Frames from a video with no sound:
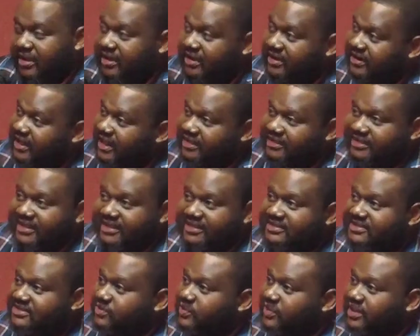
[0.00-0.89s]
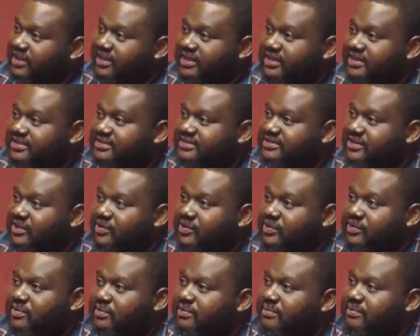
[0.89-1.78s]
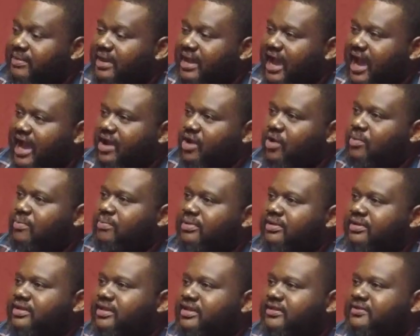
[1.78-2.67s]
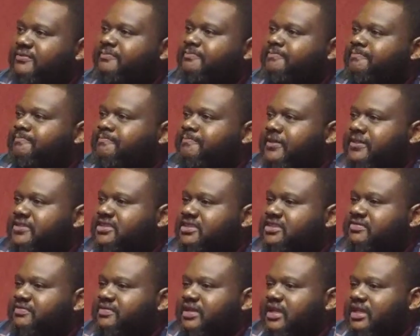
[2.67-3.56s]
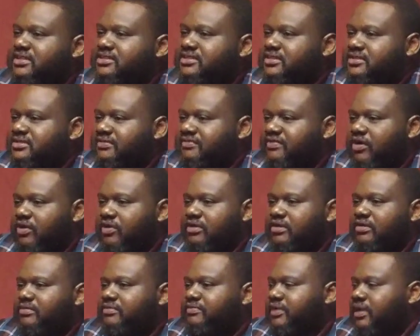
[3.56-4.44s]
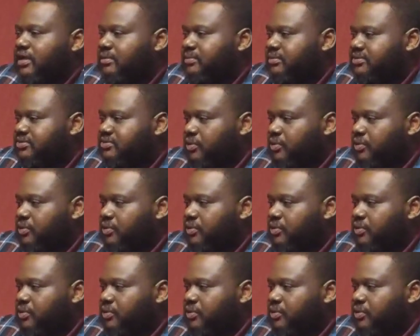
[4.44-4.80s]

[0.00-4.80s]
That's just the way it is. So, man, I don't believe that gentrification is the fault of the developers.